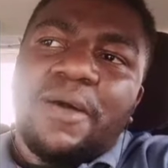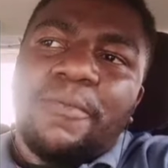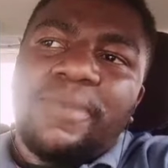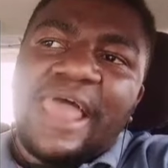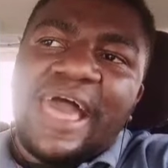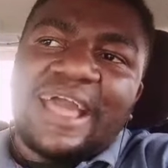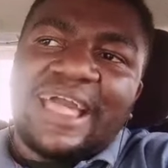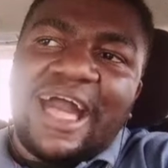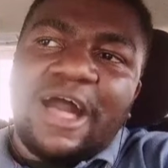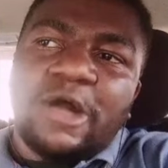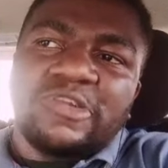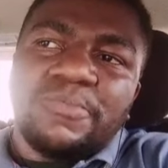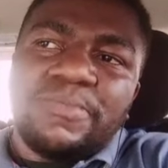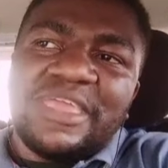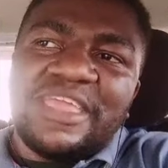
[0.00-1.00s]

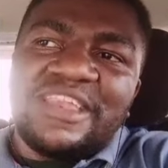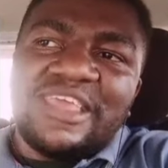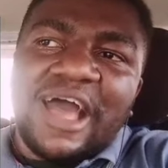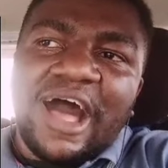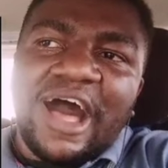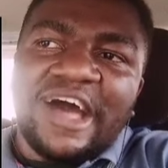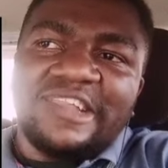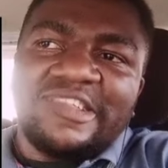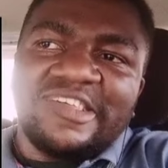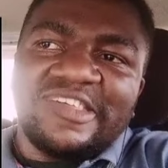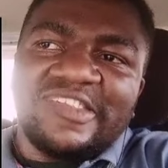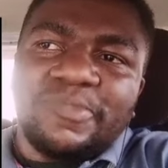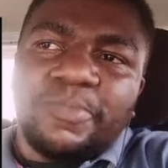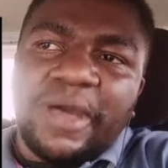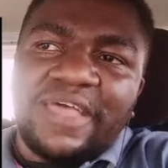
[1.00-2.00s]
blackout media
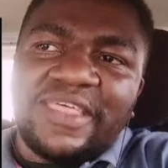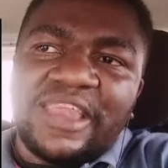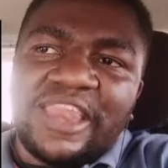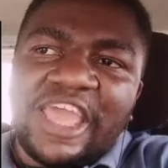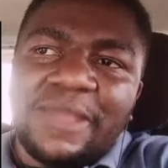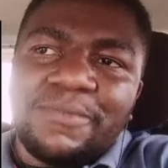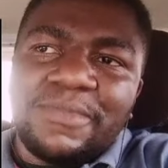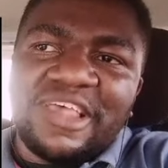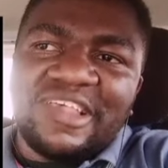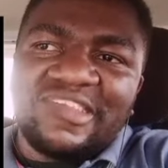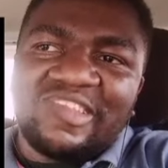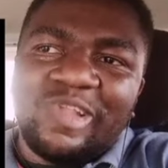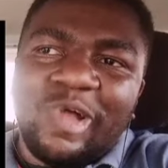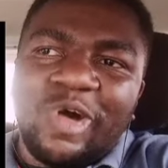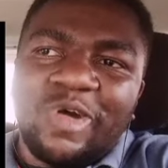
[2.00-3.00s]
artist by the name Nez
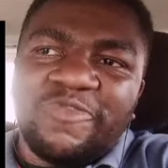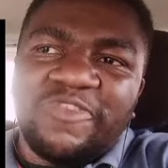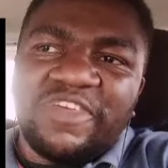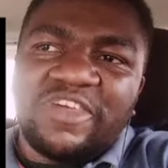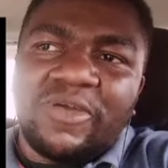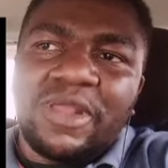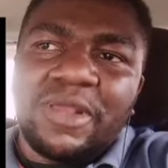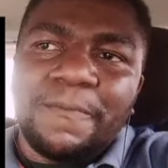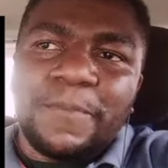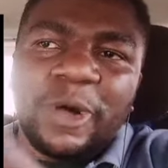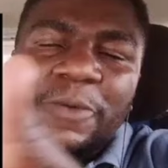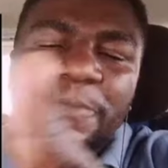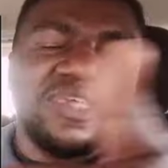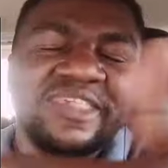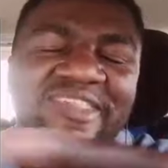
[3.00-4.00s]
Long, featuring
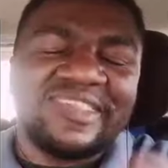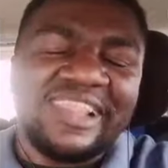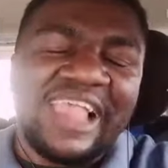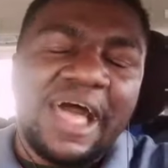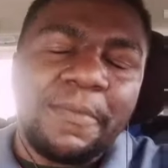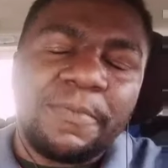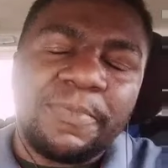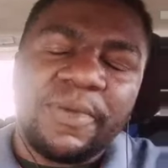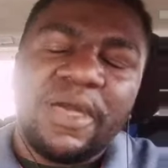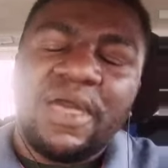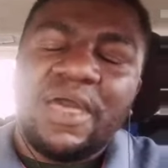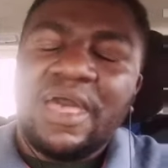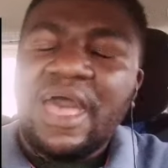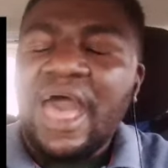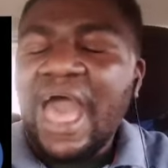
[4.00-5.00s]
Bobby Slap
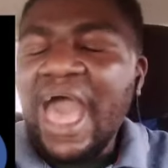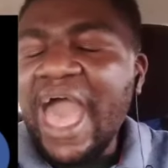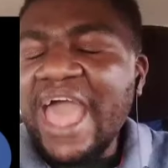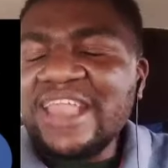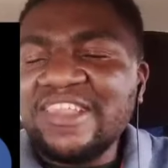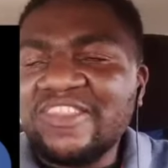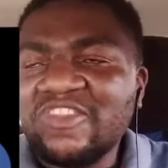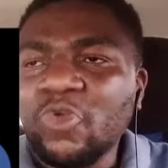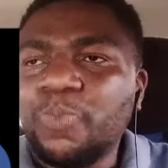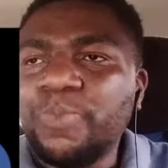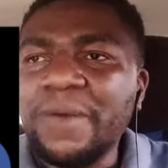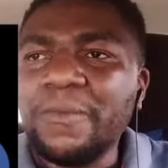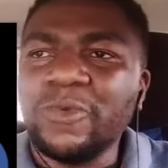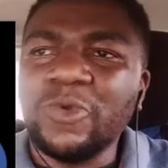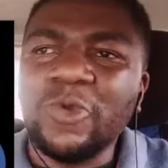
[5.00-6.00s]
and
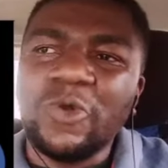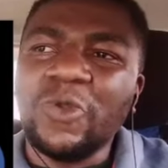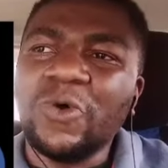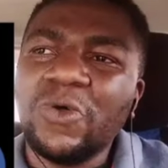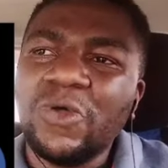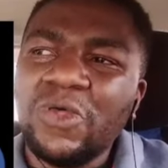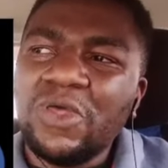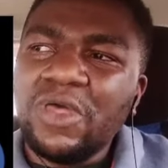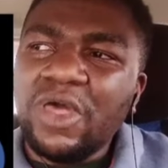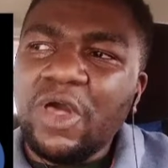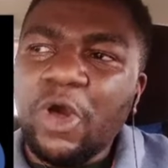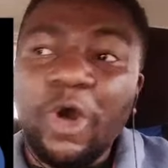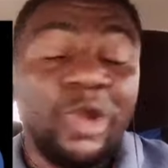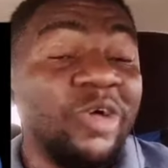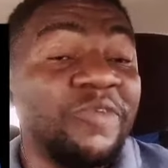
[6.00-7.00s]
Super Mulolo.
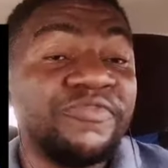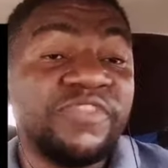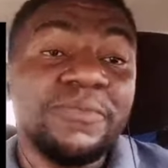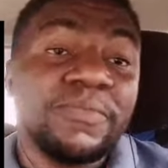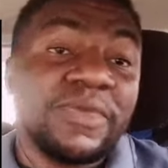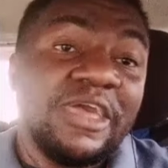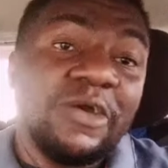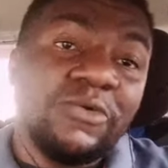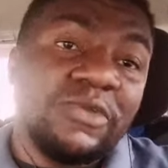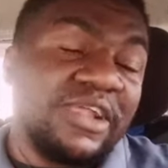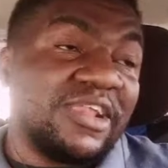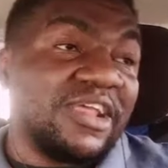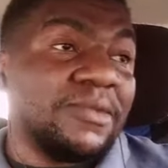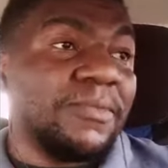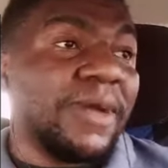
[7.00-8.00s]
All of them killed
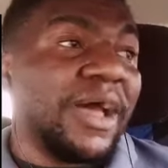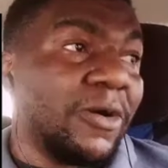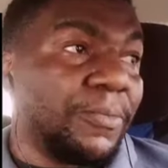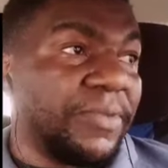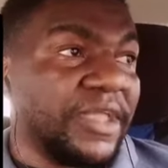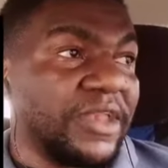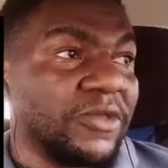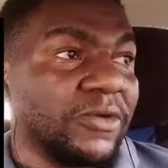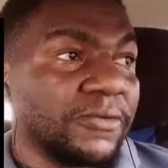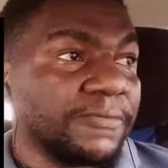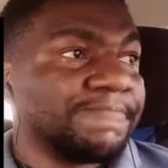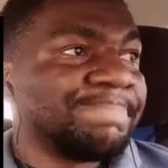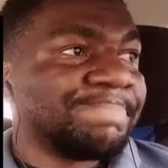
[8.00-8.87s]
it, in my opinion.